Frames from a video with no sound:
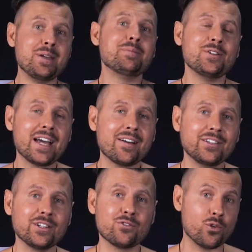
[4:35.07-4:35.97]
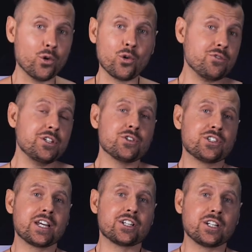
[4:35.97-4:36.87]
Maybe you have a photo or video
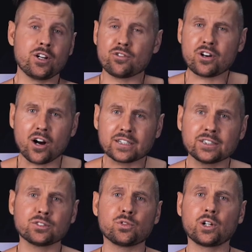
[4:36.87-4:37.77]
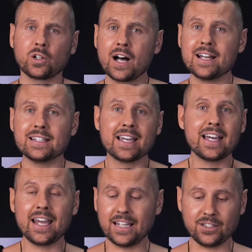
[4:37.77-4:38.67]
session of cocktails for a client
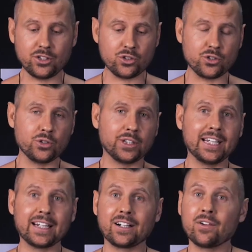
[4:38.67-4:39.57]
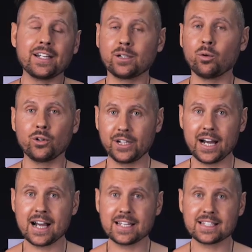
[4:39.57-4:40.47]
and need to get a great quality
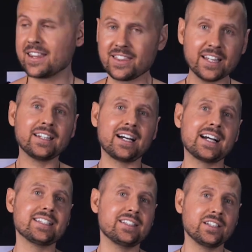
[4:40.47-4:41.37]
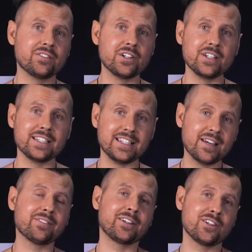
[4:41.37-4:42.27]
ice, then ice delivery is
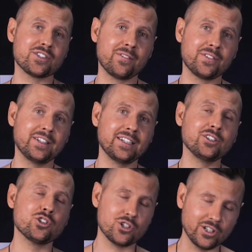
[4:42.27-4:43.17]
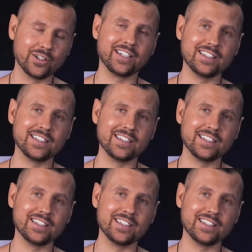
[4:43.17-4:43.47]
definitely something you should look